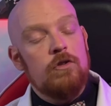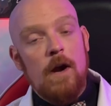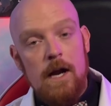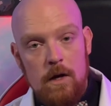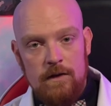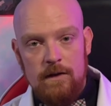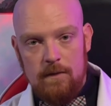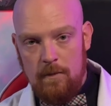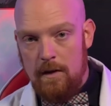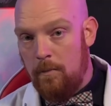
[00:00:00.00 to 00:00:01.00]
try using
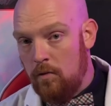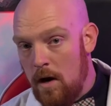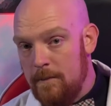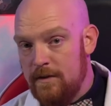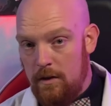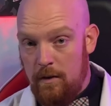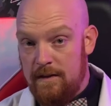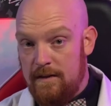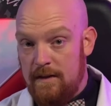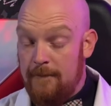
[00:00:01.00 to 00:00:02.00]
some of the prompts that you
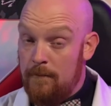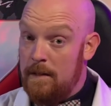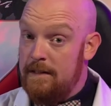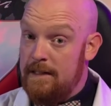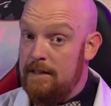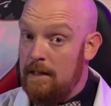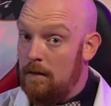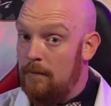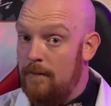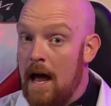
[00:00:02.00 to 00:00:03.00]
can see from the
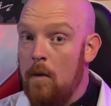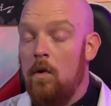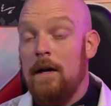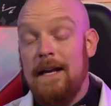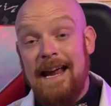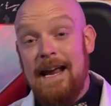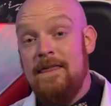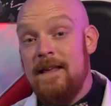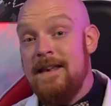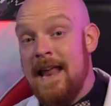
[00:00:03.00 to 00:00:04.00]
detail of that one
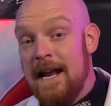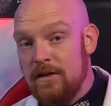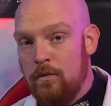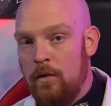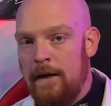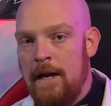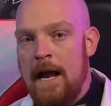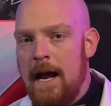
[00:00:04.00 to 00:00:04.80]
in the next one